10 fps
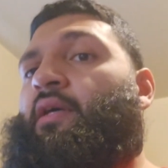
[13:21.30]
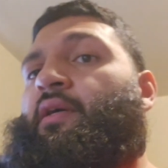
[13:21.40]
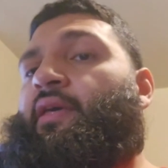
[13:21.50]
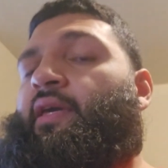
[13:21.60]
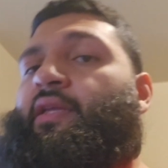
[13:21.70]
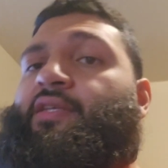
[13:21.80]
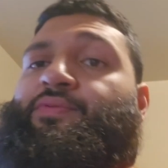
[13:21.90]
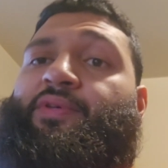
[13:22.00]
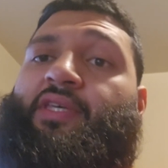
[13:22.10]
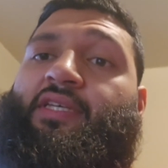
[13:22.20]
and it's
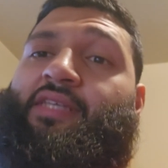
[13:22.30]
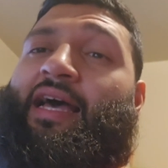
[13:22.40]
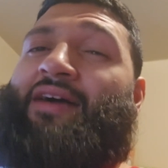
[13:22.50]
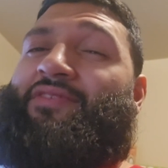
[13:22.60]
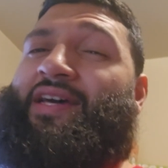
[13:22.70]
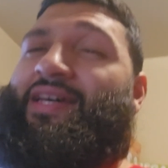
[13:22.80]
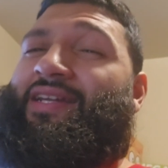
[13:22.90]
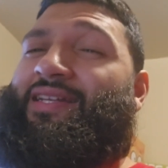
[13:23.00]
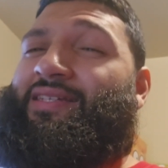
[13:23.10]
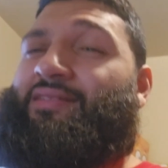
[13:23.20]
really because I haven't had
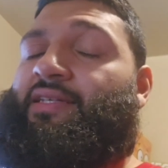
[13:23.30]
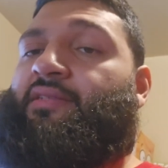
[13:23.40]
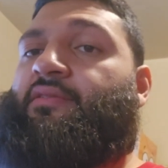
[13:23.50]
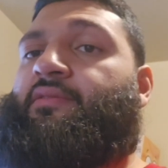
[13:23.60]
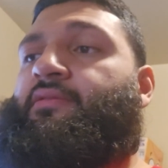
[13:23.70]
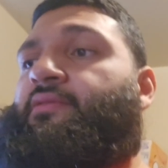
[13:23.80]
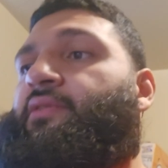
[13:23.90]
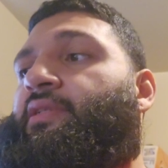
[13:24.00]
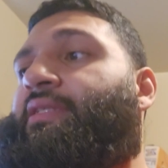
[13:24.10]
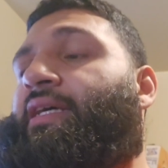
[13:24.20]
any like
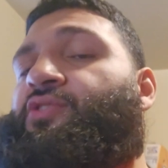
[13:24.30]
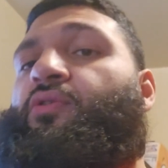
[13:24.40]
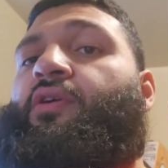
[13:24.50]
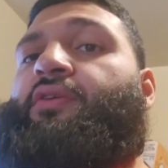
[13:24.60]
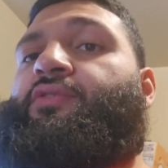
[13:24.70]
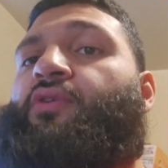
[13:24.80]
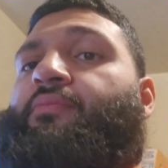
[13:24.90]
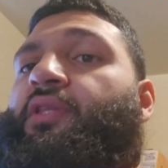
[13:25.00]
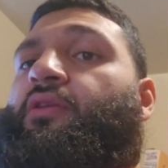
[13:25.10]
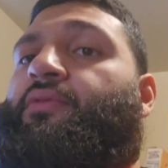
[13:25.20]
intense cardio. It's all
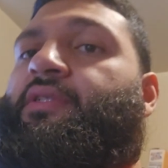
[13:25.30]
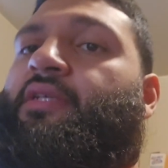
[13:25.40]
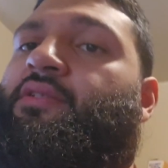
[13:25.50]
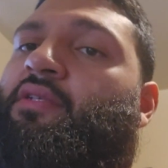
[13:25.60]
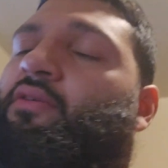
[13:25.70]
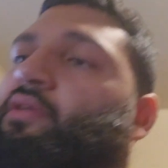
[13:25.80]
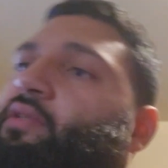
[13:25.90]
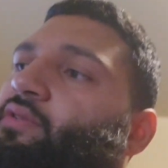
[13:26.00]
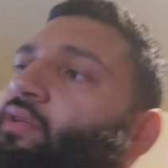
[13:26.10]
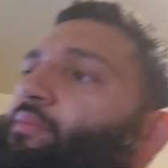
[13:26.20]
been low intensity
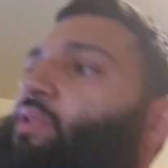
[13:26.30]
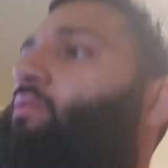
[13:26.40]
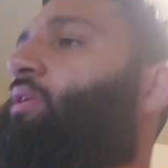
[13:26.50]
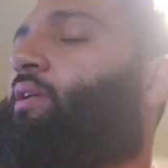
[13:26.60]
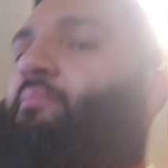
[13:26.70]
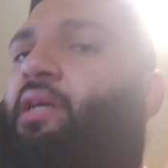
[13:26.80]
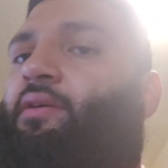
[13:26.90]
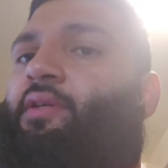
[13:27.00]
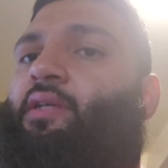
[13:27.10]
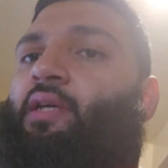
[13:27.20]
cardio, so I'm gonna throw like a
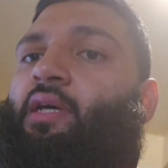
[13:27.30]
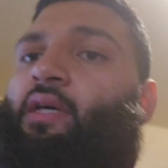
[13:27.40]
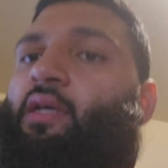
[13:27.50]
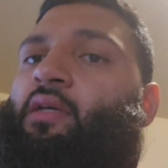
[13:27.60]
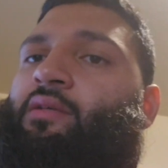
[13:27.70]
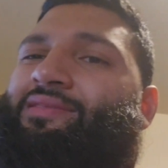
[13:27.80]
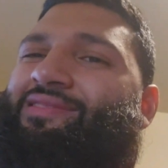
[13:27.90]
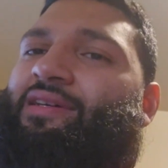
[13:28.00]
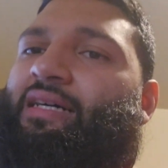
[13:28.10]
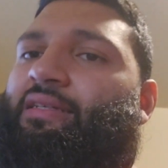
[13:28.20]
moderate or
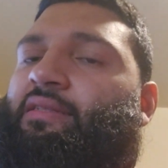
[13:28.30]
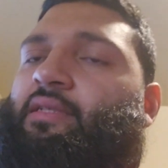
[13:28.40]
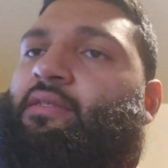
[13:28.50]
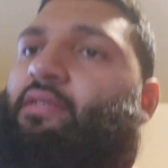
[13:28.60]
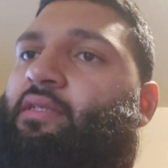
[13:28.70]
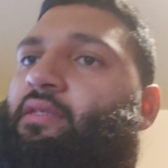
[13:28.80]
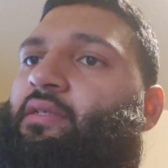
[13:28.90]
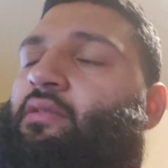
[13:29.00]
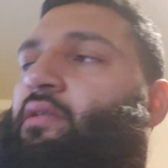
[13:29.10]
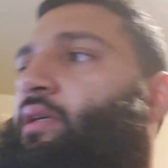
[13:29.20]
high intensity
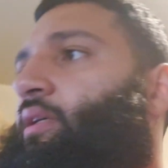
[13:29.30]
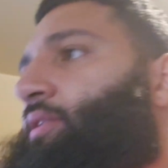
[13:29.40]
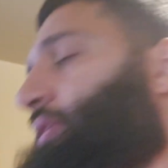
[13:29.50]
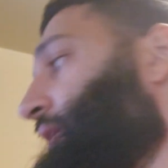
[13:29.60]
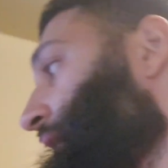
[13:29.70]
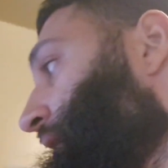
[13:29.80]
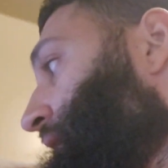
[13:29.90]
today